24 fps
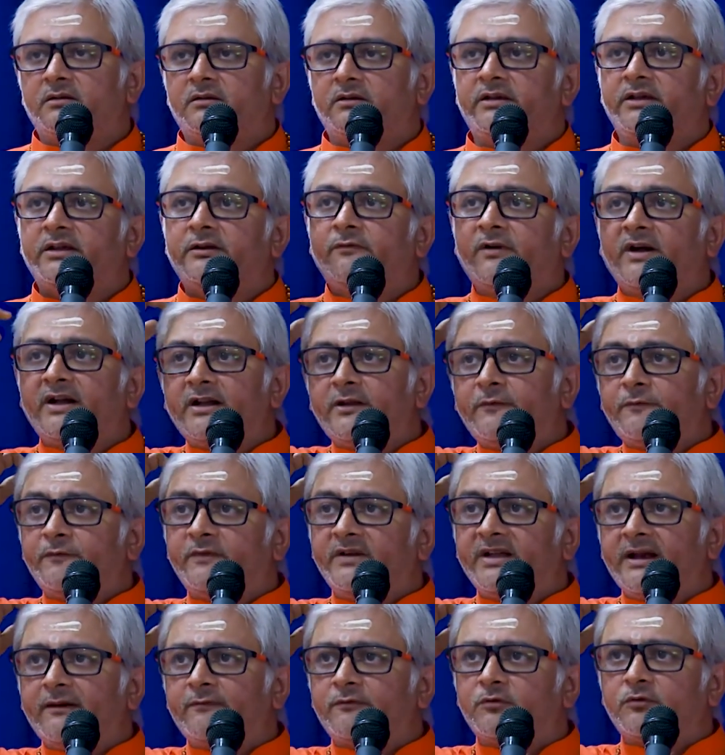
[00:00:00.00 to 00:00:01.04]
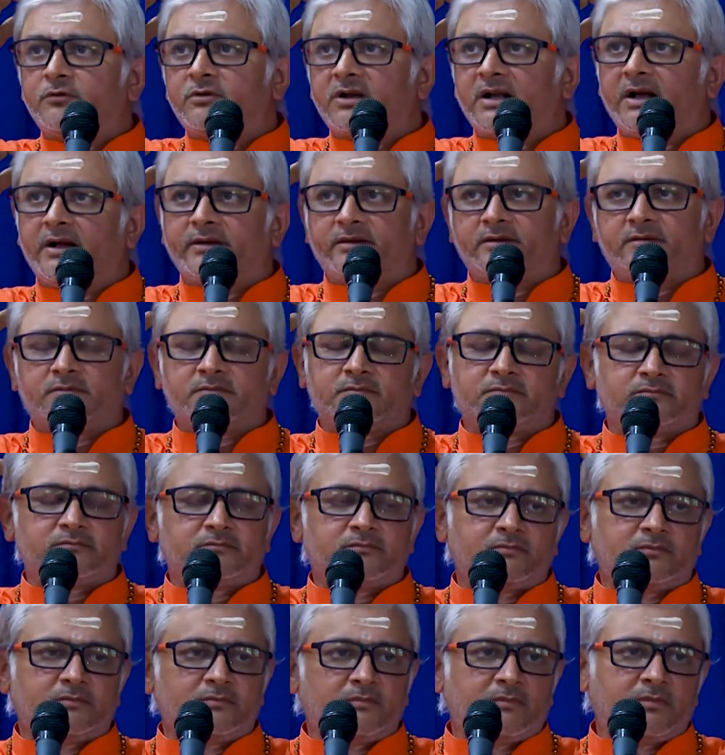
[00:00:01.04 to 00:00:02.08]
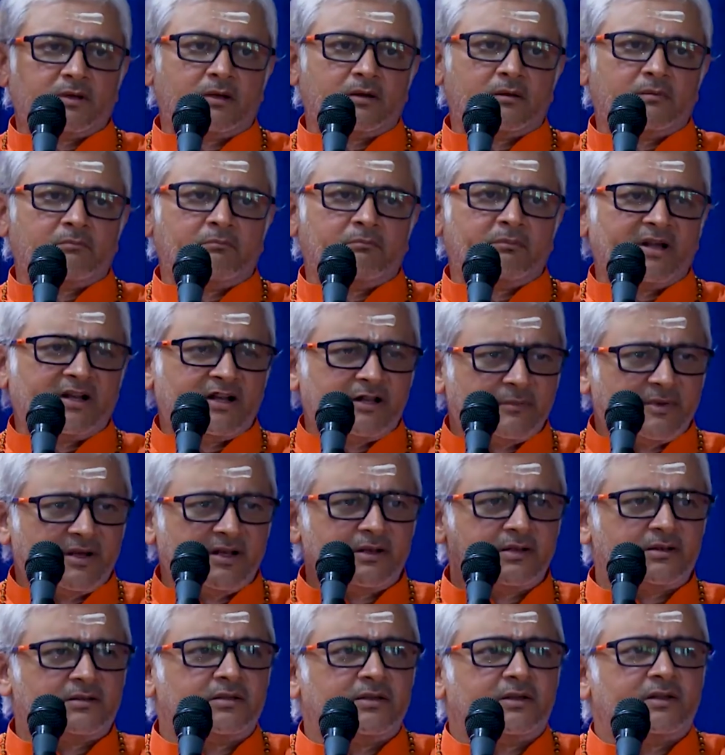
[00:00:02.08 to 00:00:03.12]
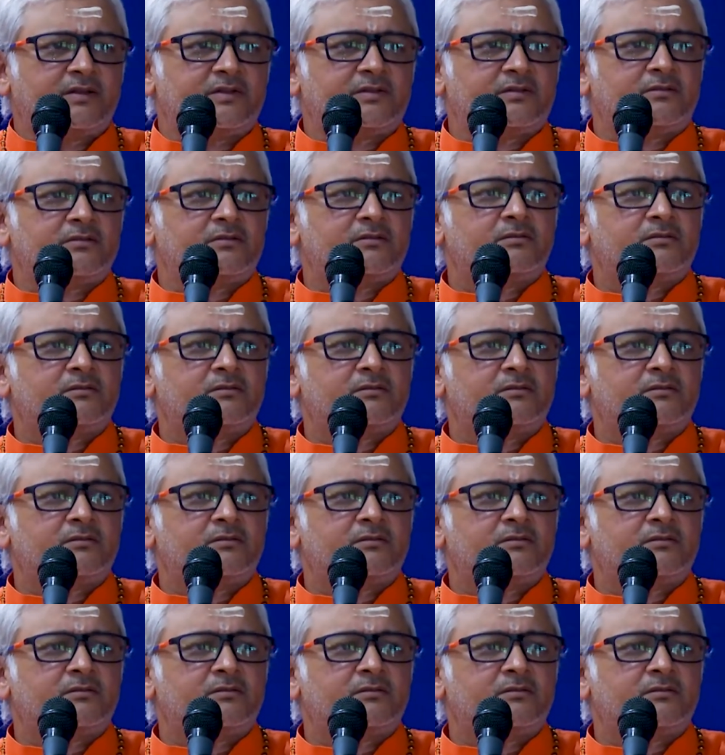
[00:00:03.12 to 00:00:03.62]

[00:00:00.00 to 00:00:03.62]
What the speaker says: Even if we have to try many things,